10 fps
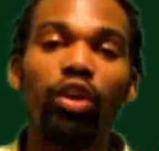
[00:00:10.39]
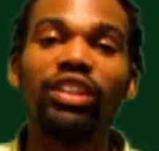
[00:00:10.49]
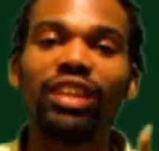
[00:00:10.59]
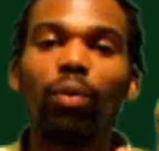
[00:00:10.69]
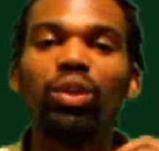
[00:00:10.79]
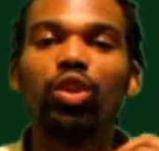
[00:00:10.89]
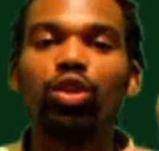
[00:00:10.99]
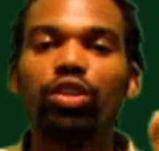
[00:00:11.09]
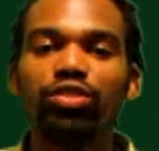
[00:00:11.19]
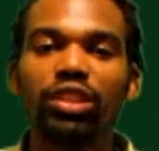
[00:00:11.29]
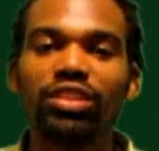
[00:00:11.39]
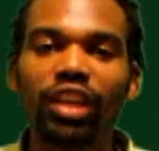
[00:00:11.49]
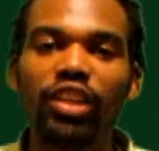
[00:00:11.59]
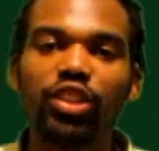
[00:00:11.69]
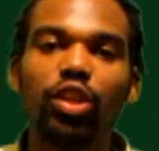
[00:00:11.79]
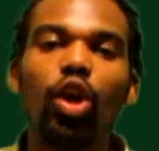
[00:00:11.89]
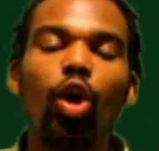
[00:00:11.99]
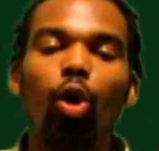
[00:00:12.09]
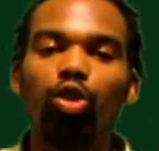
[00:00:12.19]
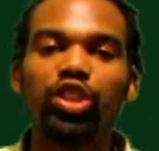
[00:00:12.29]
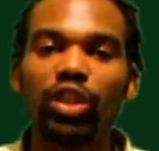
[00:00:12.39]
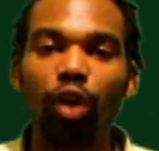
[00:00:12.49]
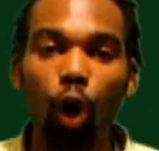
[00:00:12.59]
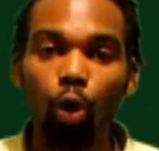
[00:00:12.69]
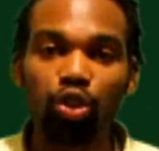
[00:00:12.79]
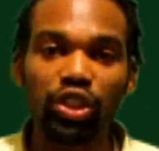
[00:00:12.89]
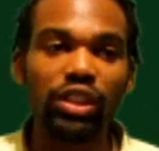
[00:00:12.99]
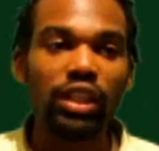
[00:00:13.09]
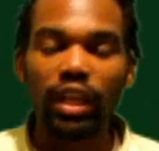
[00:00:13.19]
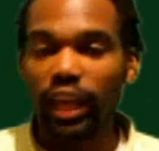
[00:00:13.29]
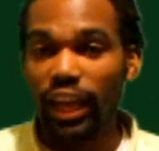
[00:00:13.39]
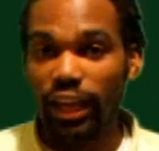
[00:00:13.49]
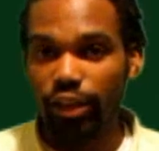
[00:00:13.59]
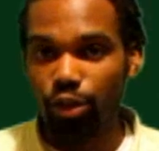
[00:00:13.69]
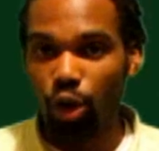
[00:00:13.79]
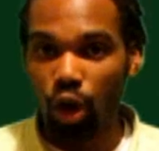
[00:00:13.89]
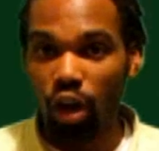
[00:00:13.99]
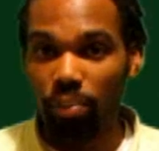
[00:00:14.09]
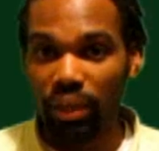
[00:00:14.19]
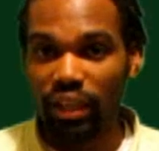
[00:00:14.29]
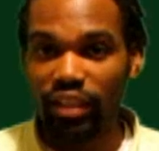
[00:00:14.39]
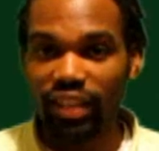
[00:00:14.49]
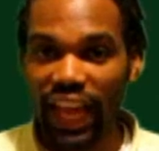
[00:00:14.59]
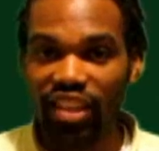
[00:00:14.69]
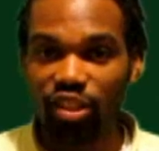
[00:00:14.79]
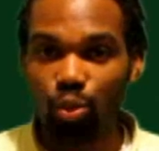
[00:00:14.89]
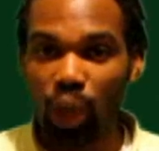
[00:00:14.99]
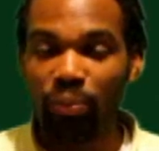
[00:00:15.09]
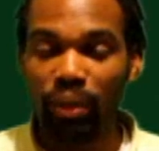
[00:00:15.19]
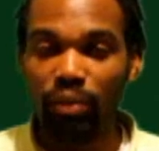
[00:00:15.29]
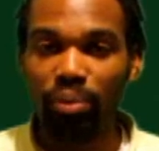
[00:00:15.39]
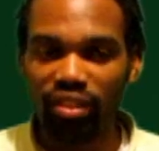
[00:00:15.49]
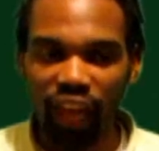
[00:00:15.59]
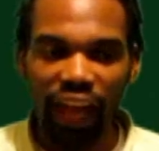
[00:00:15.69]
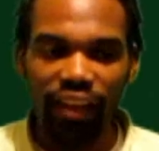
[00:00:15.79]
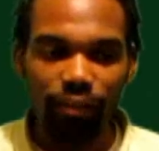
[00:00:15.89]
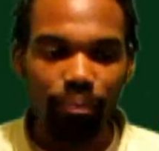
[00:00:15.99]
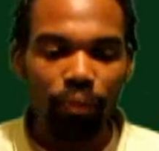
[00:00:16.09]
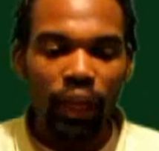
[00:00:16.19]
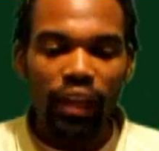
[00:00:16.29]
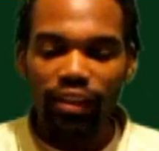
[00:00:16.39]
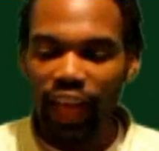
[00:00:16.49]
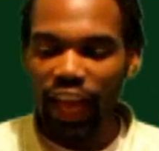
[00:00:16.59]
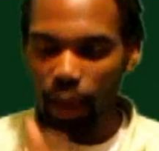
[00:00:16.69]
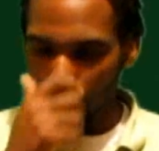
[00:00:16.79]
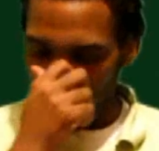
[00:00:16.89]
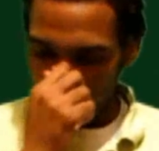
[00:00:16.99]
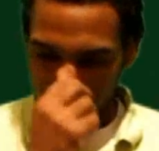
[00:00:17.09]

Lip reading: And this time, we're doing a discussion on Shirahoshi and, you know, her being this ancient weapon, Poseidon. Now,